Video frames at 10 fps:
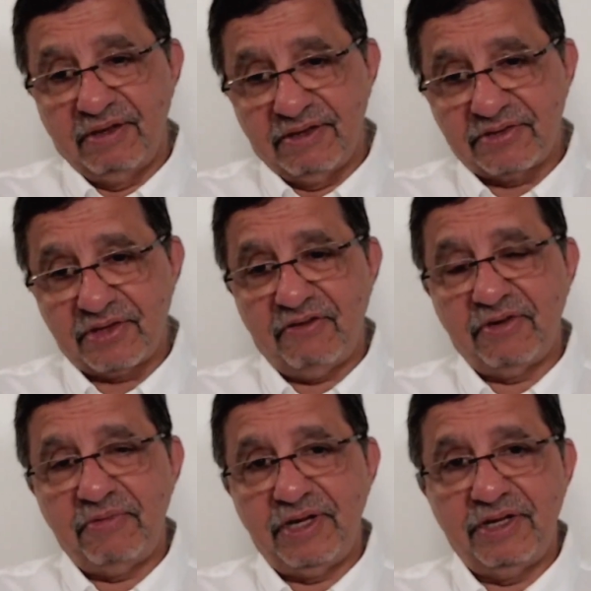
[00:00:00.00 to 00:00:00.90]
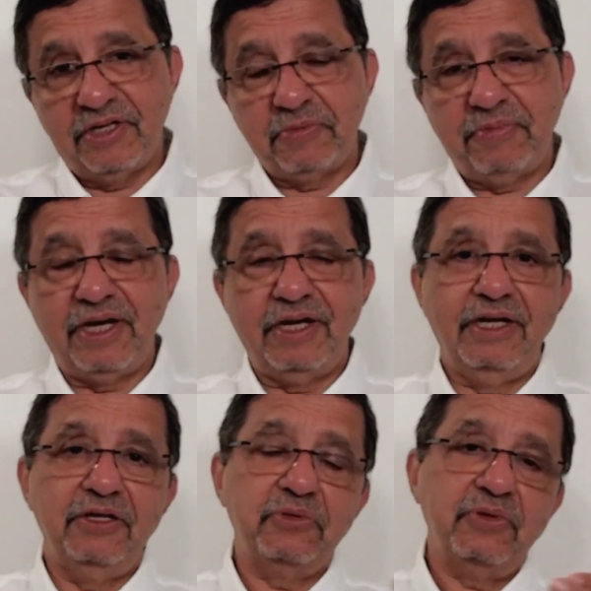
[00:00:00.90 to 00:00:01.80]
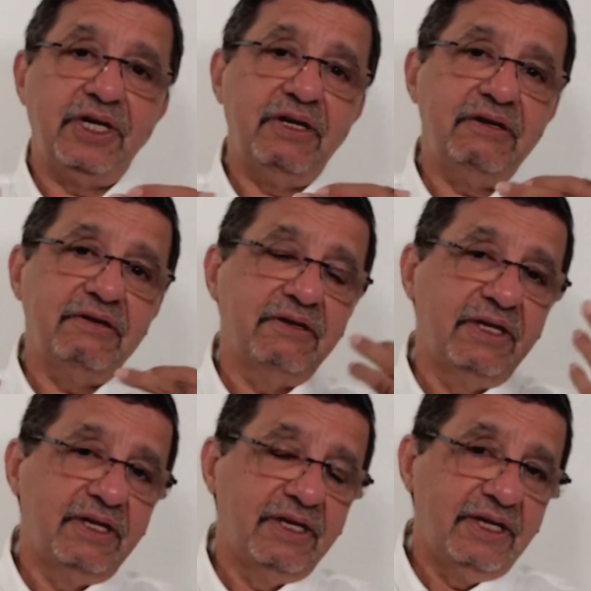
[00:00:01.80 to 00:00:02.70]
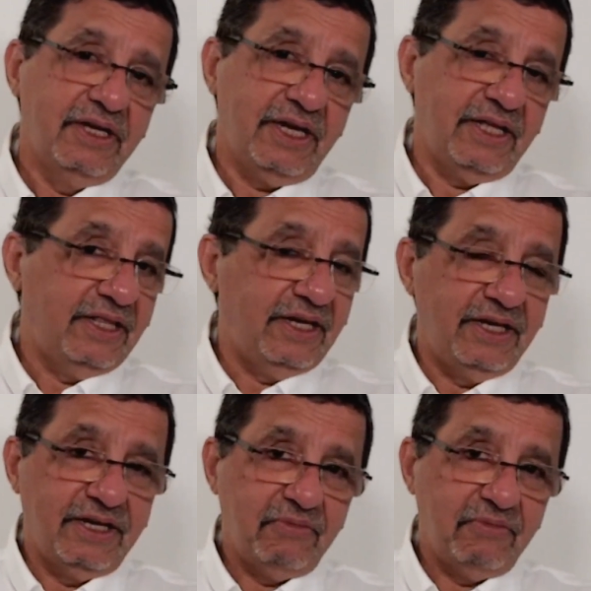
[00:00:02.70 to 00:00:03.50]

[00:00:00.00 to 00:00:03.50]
So everybody respected his word and they didn't